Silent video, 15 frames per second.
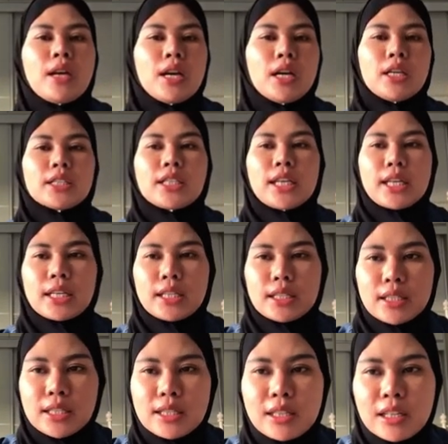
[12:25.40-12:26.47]
Okay,
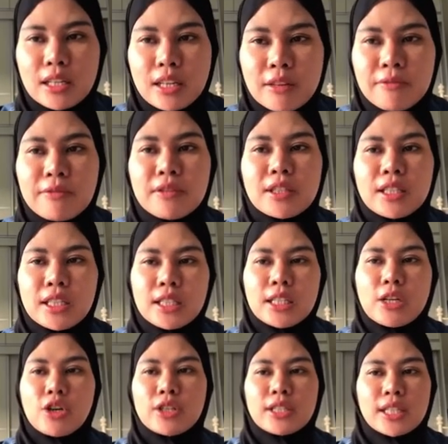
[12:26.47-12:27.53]
this leaves the
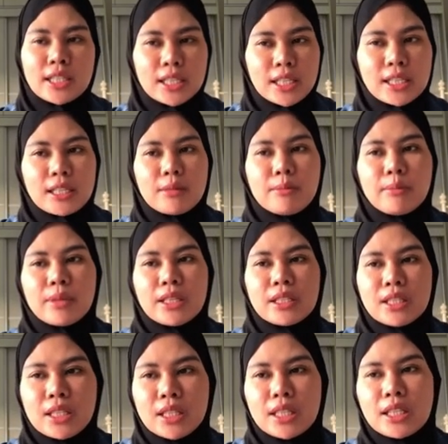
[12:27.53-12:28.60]
organic
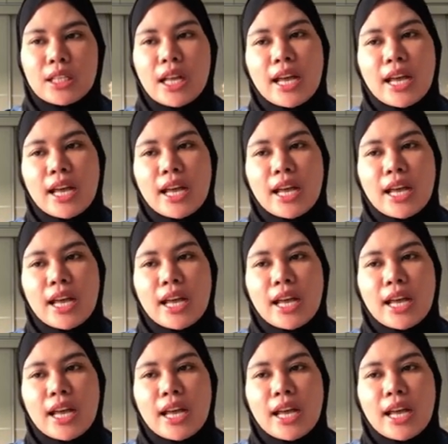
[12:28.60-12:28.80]
material